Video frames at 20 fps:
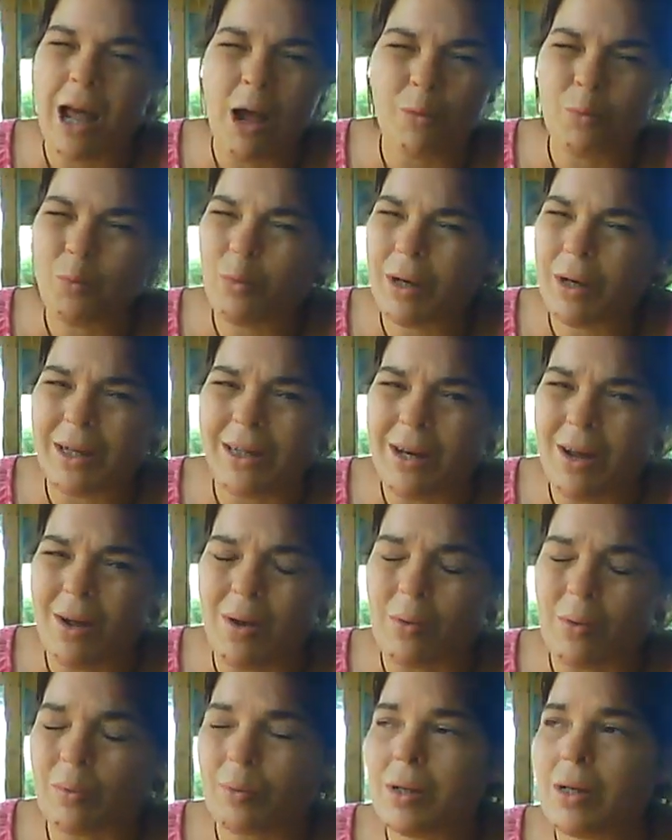I really
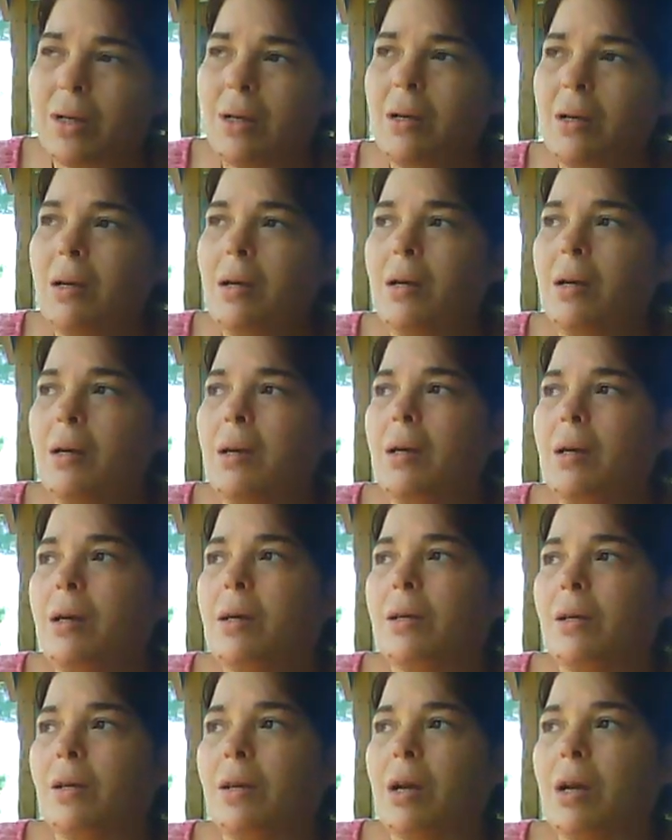don't,
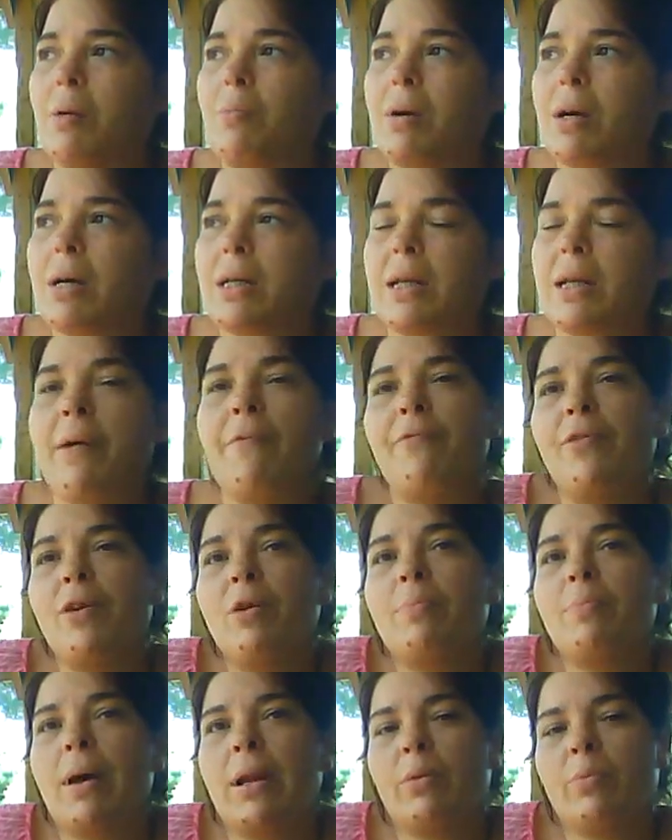because I
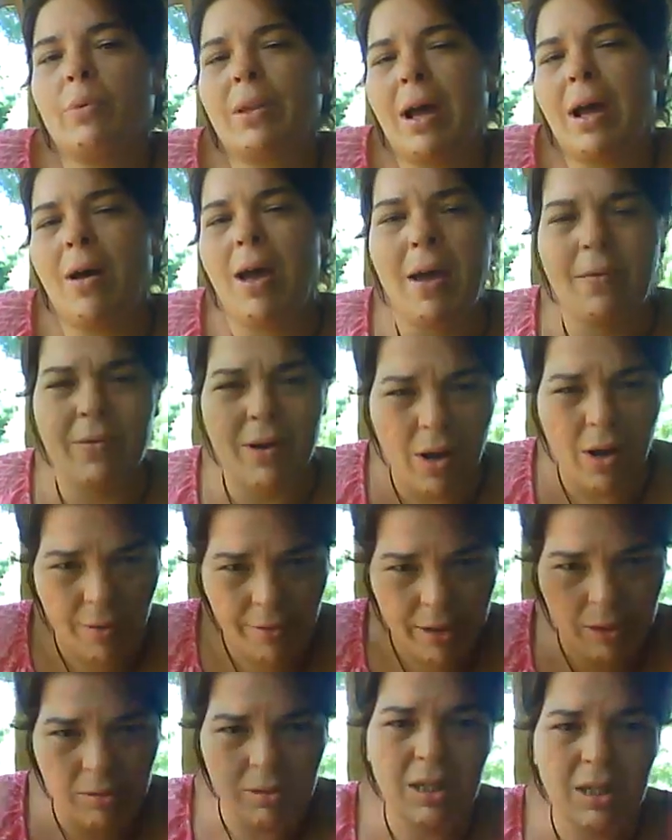feel better without having all
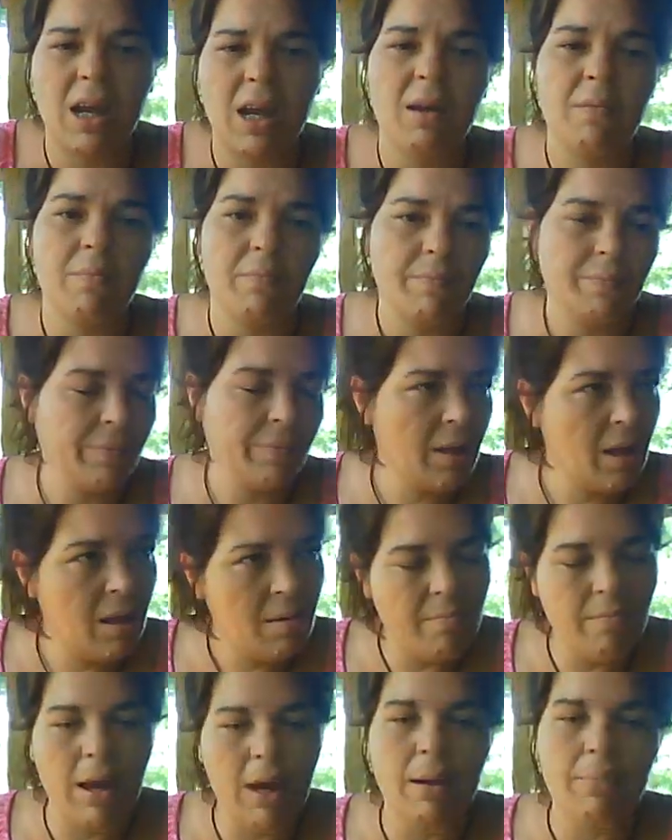those
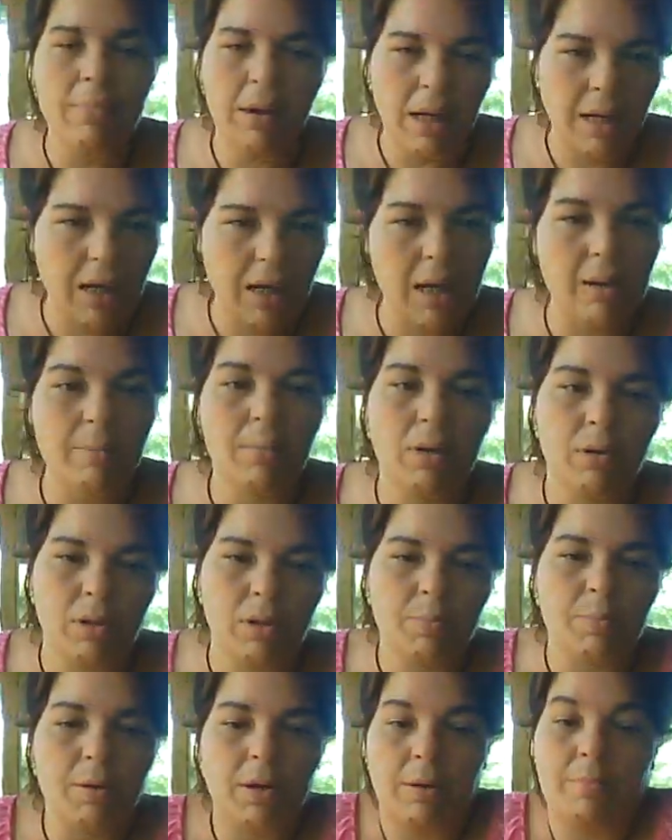man-made
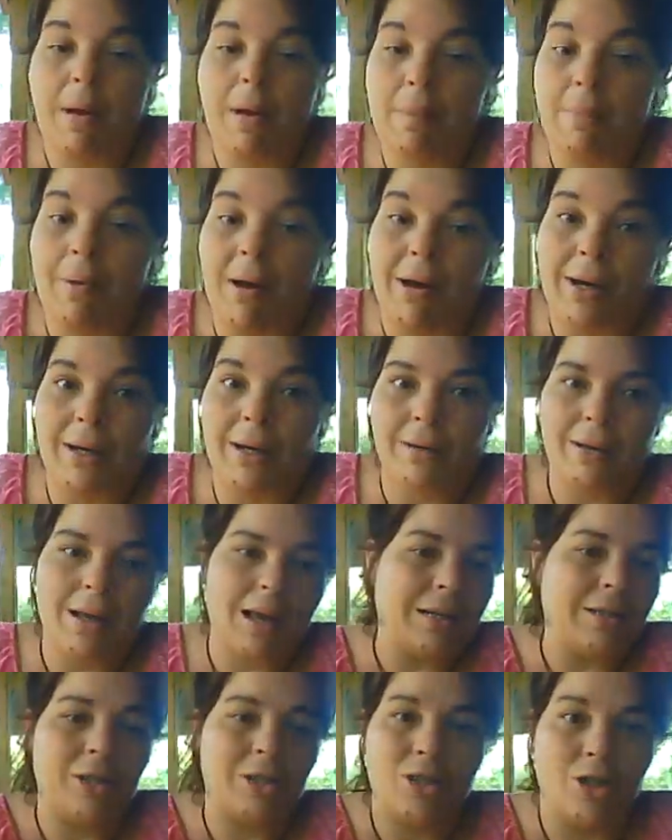chemicals put in my body.
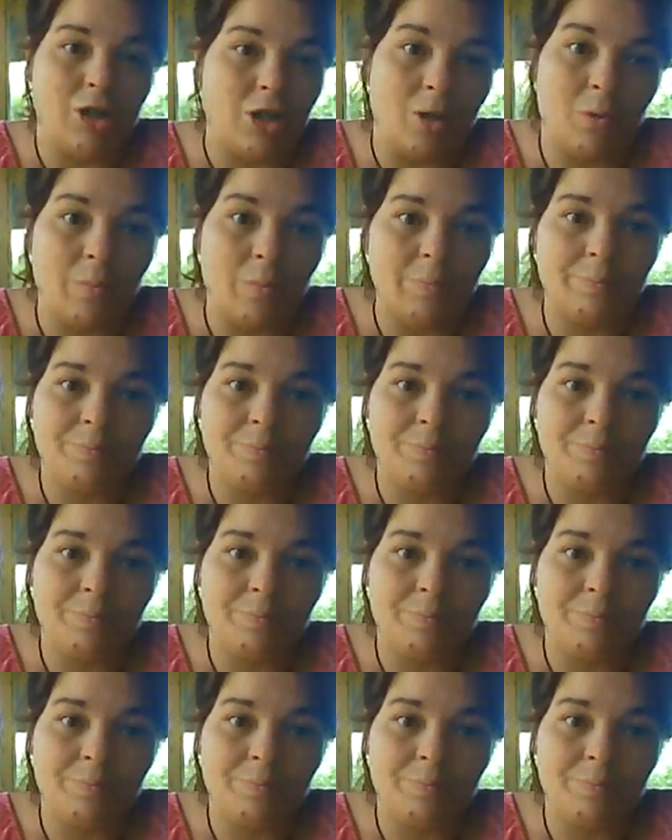I just do.